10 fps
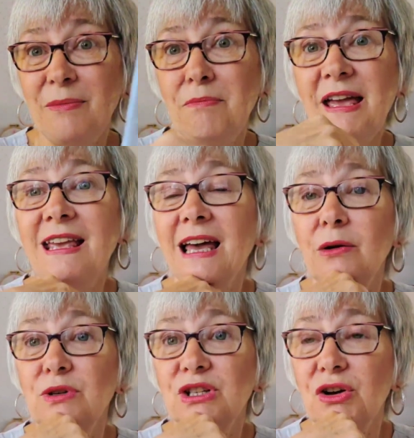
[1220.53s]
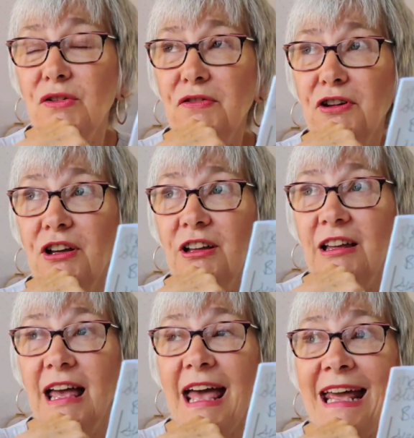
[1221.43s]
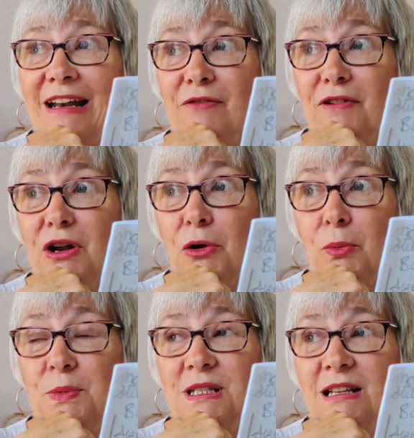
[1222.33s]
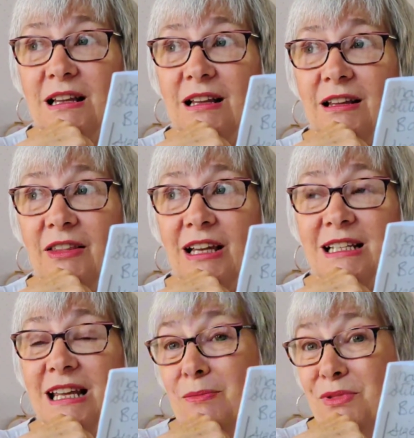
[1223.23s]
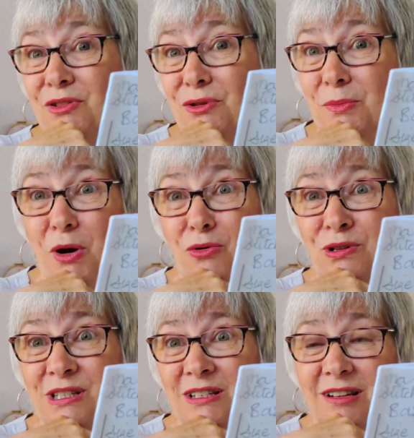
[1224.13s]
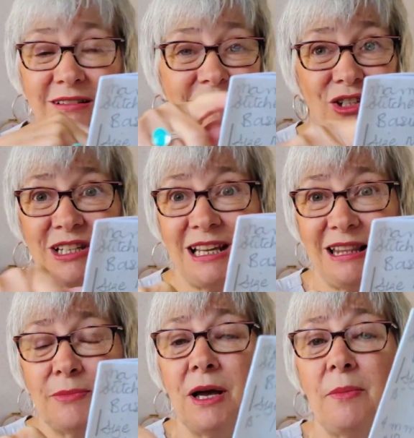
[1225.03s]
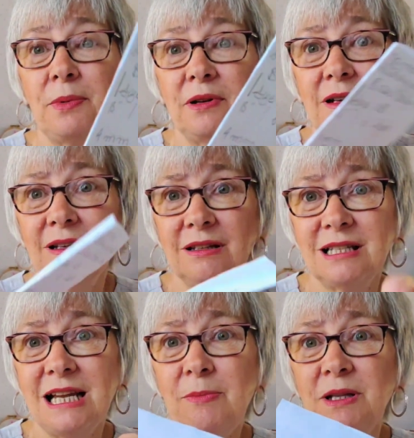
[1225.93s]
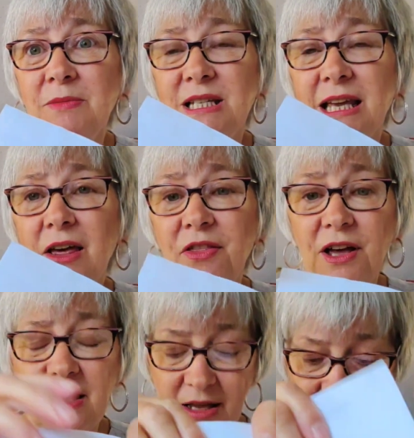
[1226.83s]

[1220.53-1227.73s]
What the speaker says: I make out of envelopes that come through the post. Just cut them up, staple them together,